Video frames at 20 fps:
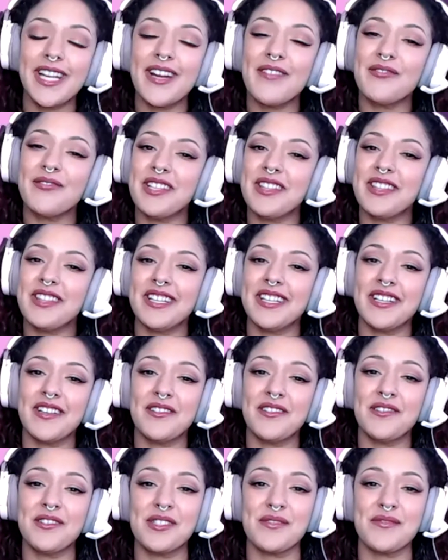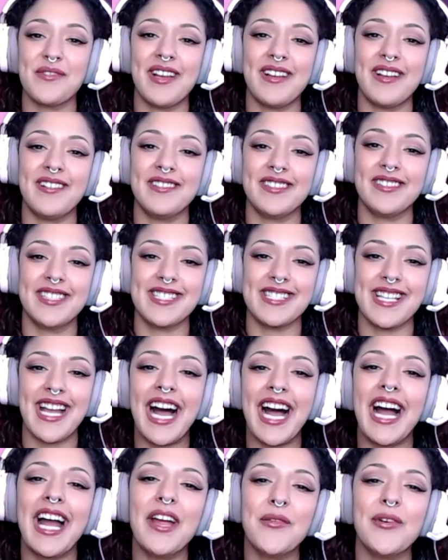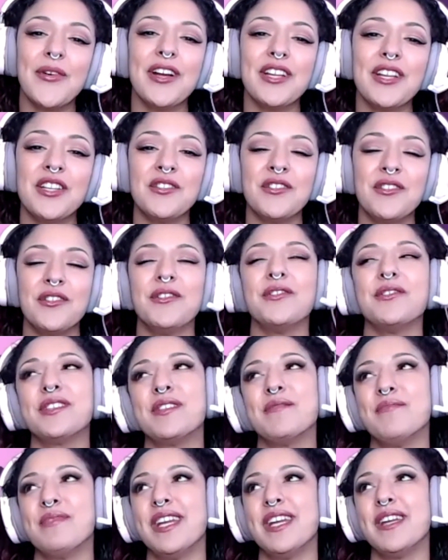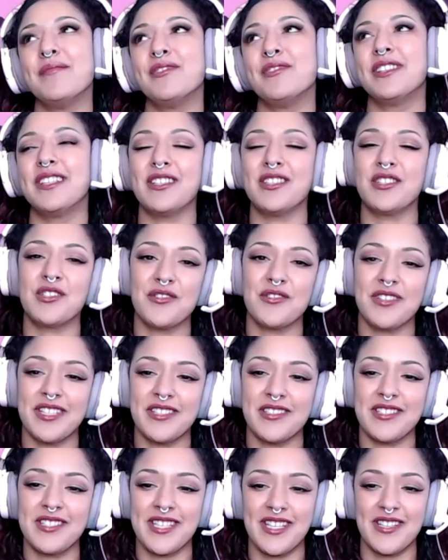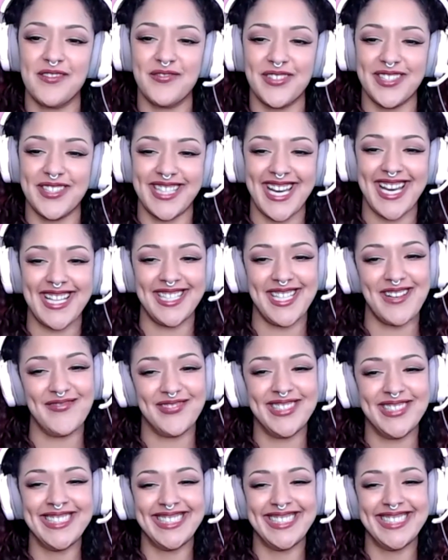everything goes well because I want you to be able to enjoy yourself on that level.